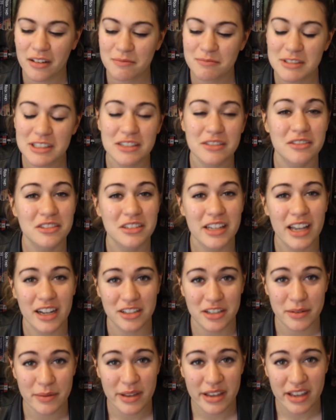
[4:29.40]
So yeah,
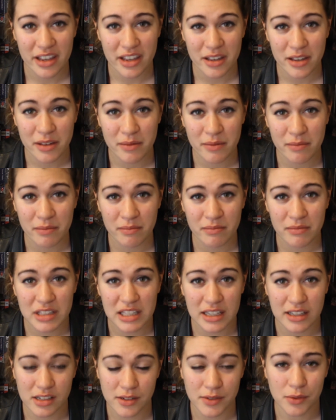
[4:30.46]
she became
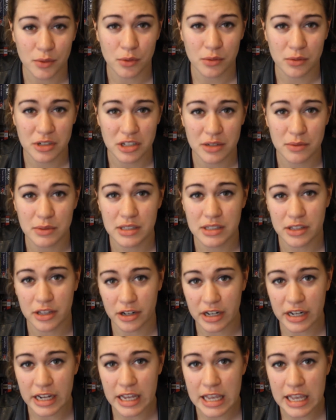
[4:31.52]
successful when she was
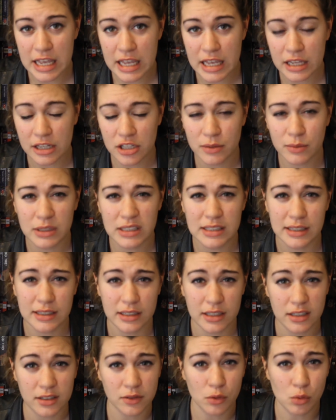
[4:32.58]
30. She was
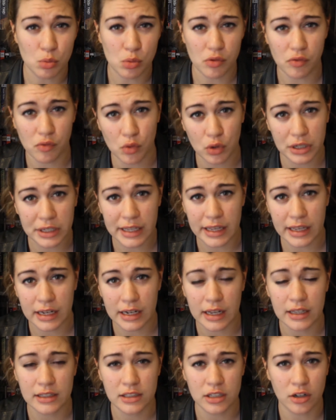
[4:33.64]
successful before then
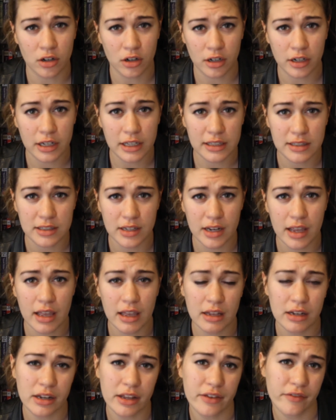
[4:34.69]
as an artist
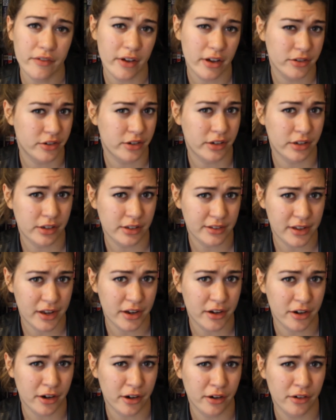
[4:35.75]
and a fashion
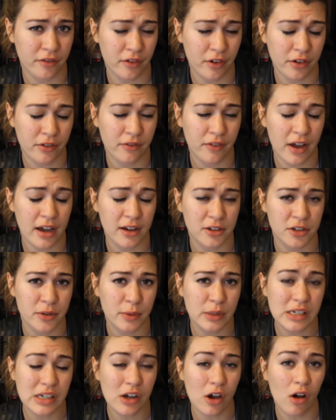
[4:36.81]
designer. Fun fact, she
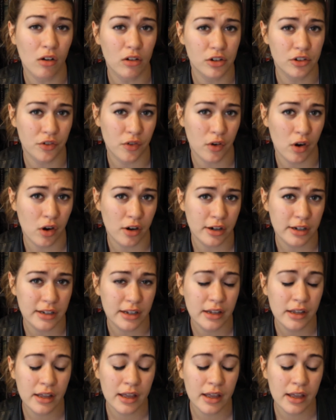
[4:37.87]
went to college for art.